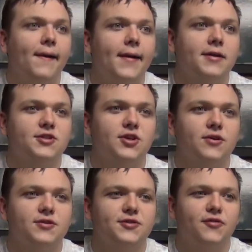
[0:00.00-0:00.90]
And
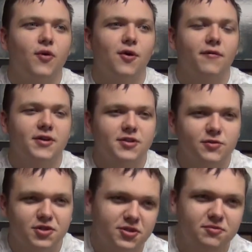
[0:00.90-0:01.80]
so it's four of us,
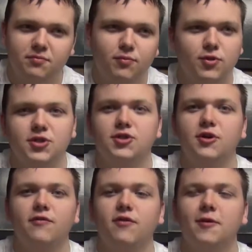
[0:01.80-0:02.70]
which is
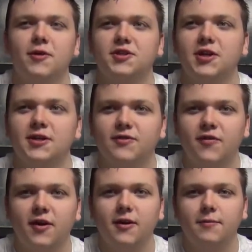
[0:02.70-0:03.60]
good for a one-shot. It's a
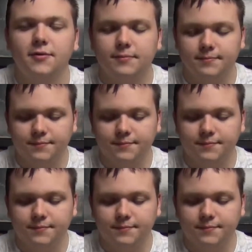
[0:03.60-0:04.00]
fine number.